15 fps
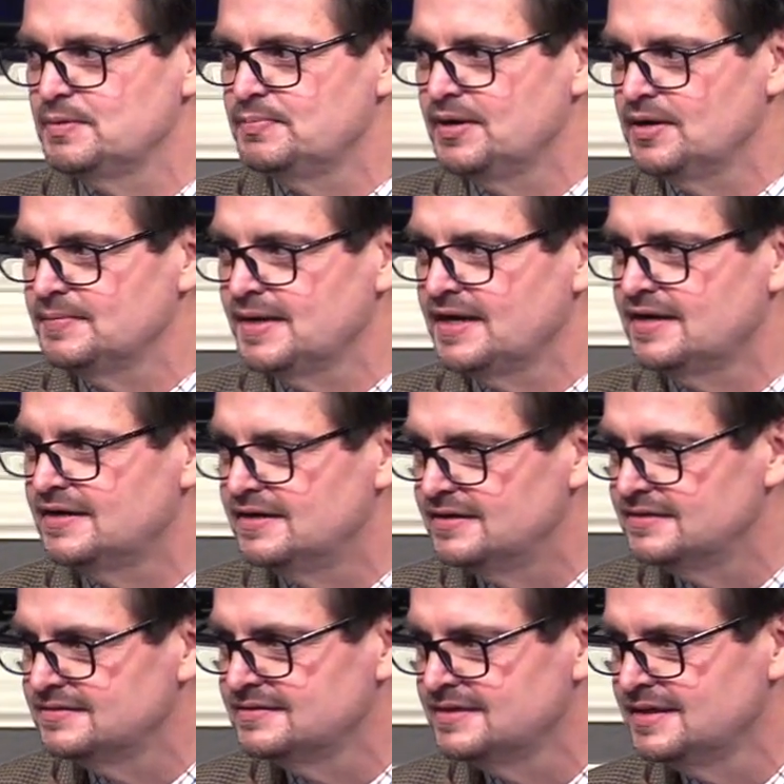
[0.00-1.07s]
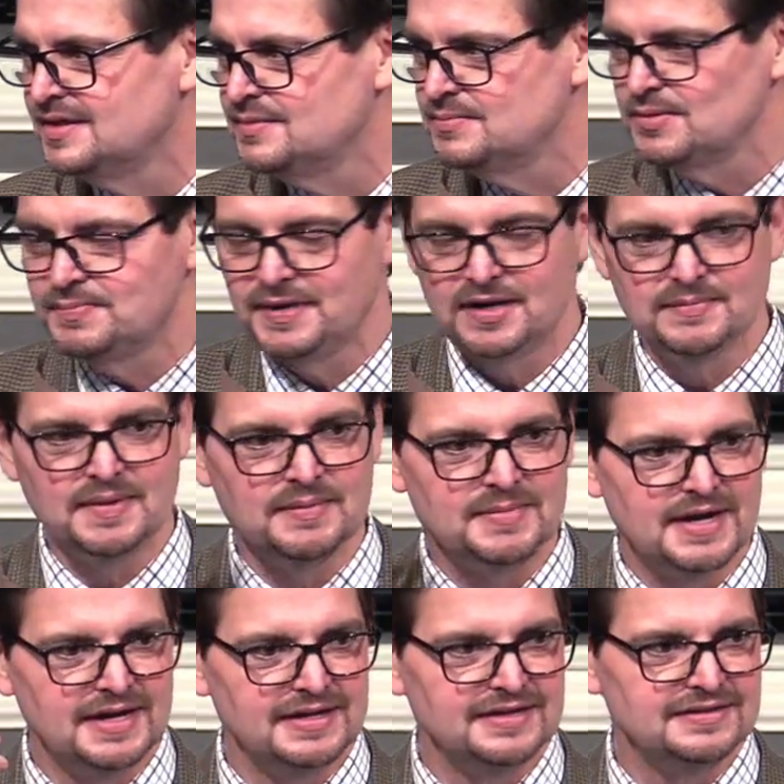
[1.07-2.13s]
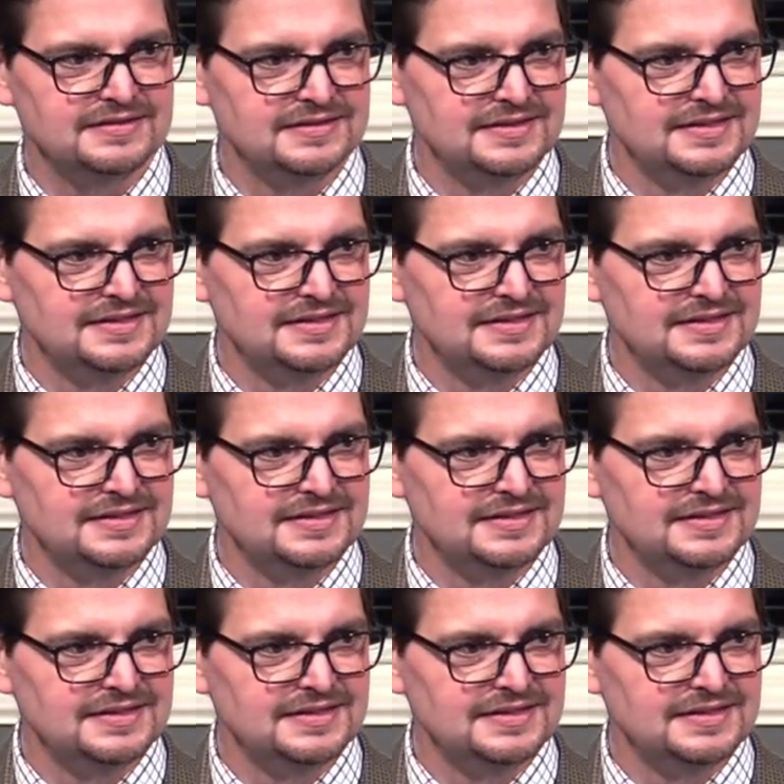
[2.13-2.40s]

prepare my heart, prepare my mind,